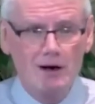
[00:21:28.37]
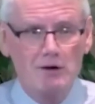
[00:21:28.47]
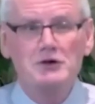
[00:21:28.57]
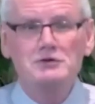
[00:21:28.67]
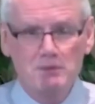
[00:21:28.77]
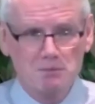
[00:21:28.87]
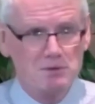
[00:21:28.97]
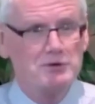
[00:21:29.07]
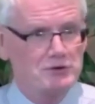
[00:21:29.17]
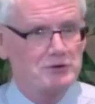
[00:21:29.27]
marriage
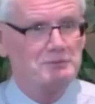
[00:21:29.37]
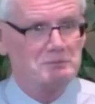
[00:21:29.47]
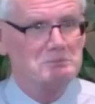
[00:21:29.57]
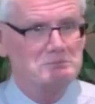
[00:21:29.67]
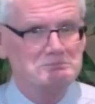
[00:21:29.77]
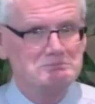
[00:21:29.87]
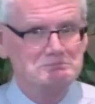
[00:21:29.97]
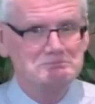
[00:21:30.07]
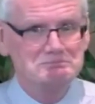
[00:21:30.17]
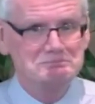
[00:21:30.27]
proposal
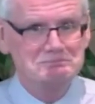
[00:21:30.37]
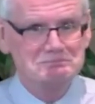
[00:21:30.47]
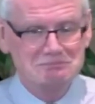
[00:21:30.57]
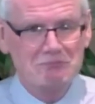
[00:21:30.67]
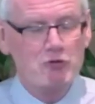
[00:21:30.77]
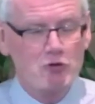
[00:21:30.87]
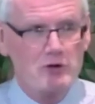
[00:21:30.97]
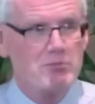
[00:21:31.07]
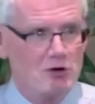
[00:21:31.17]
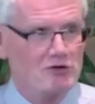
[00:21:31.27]
for
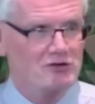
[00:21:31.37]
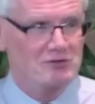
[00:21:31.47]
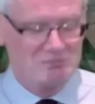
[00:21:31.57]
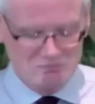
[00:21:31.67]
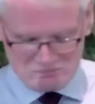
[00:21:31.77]
the books.